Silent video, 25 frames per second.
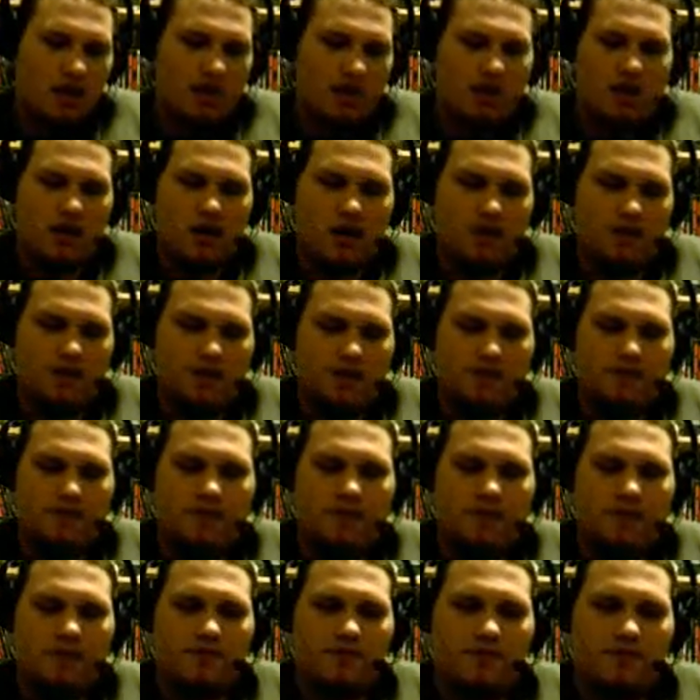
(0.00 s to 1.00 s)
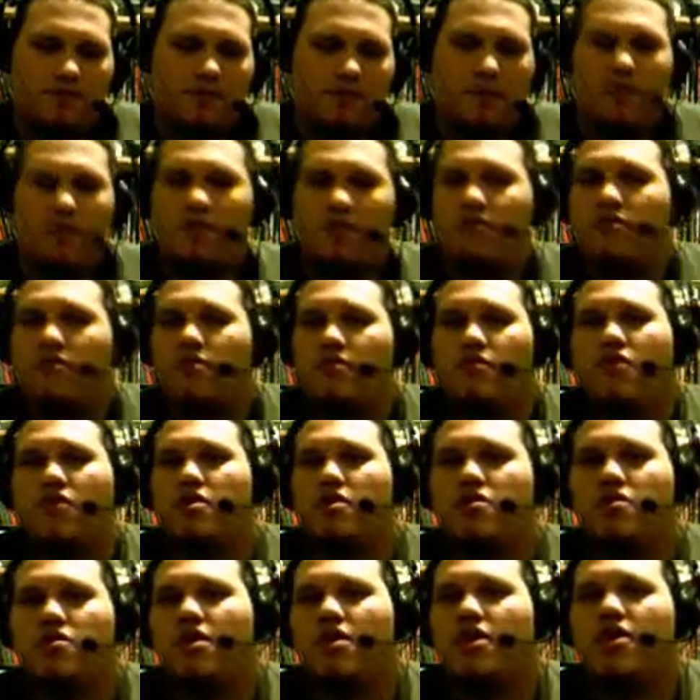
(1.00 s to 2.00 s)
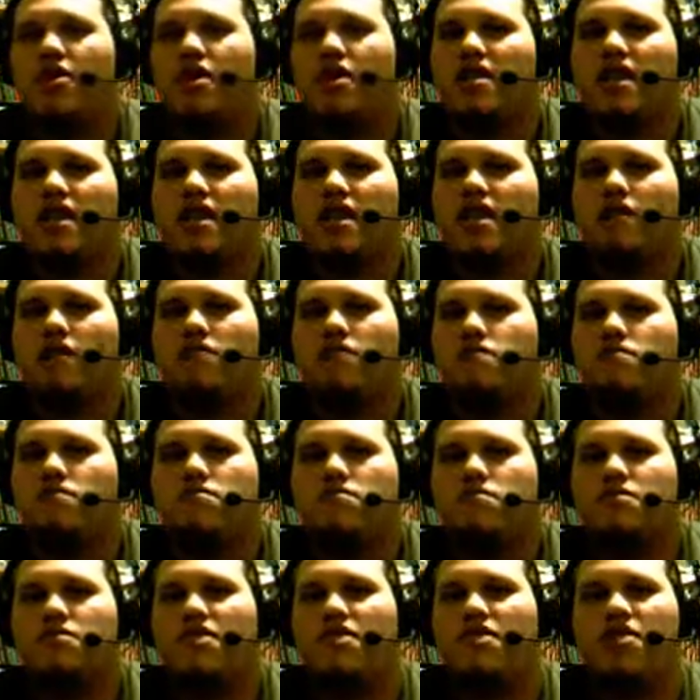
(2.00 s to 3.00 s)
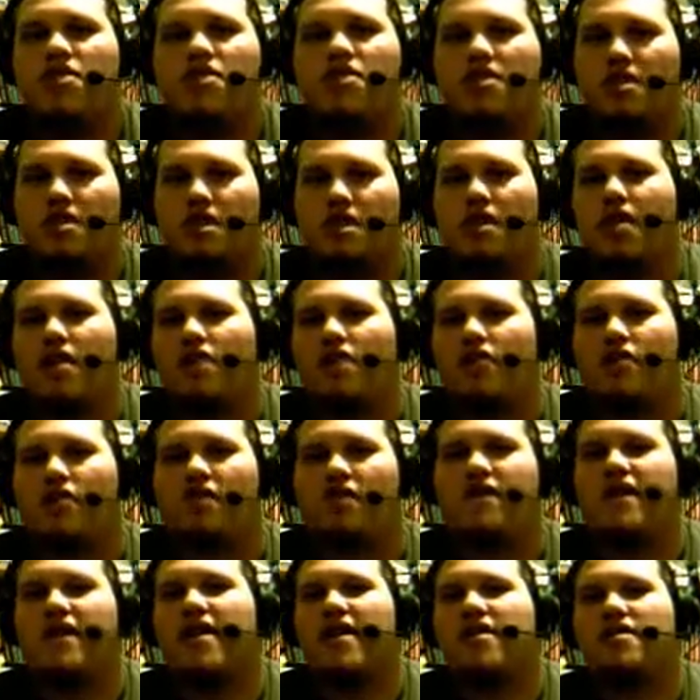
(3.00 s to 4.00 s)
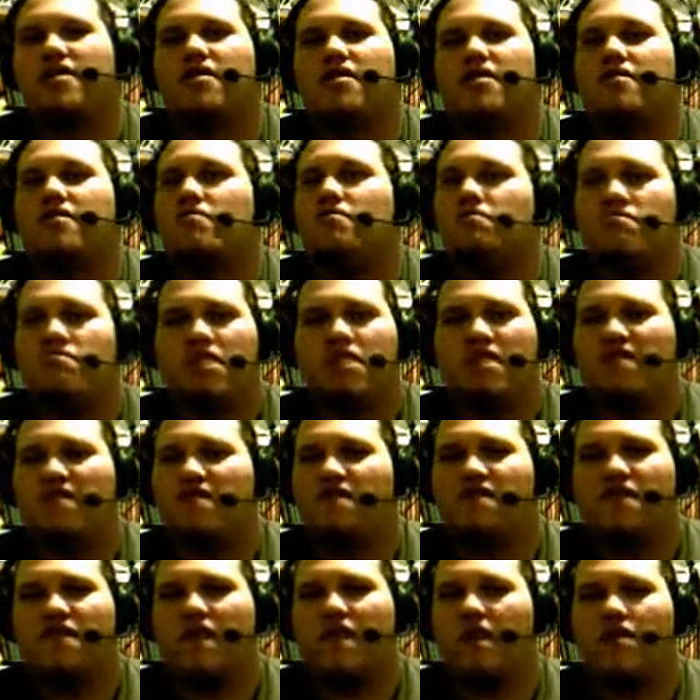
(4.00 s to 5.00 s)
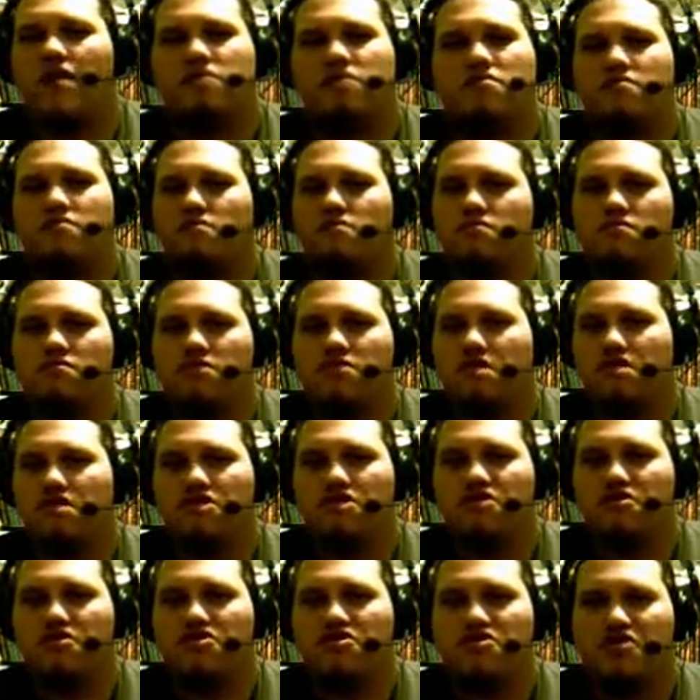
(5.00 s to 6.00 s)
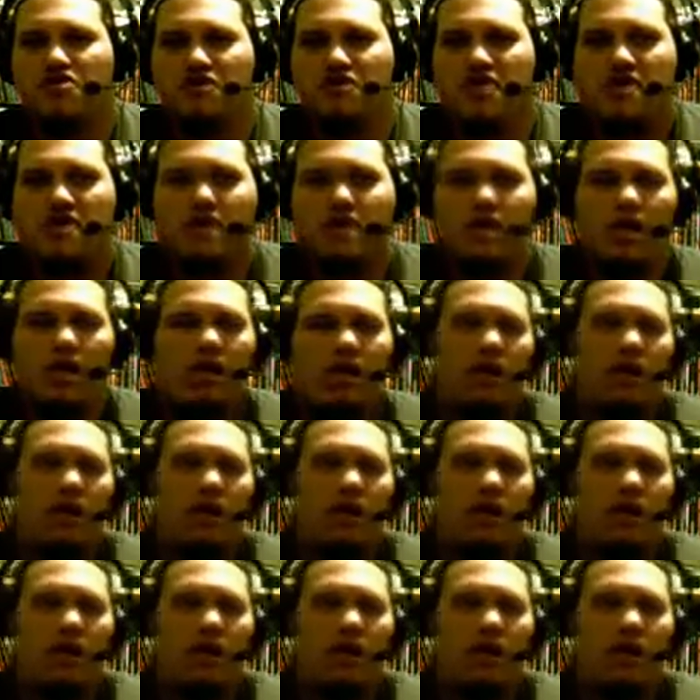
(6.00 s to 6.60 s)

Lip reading: Um, but some people will turn it down just so that they can run faster. That's fine. It's your choice.